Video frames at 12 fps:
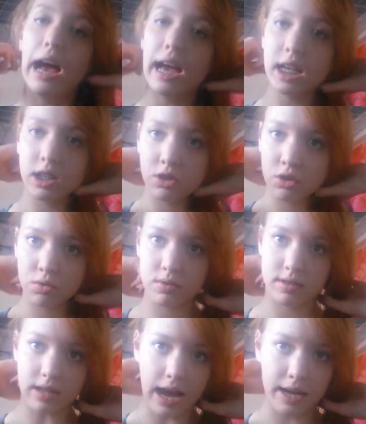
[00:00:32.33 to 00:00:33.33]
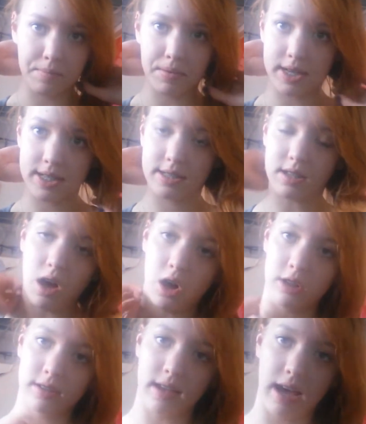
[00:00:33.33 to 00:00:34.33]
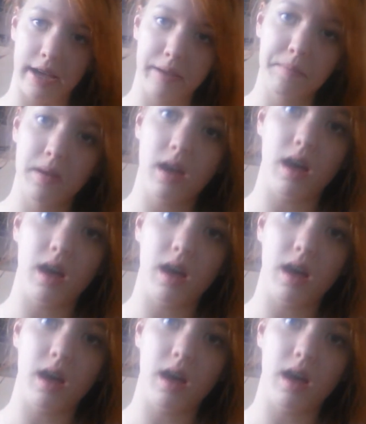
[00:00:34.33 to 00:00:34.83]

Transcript: I do side braids all the time,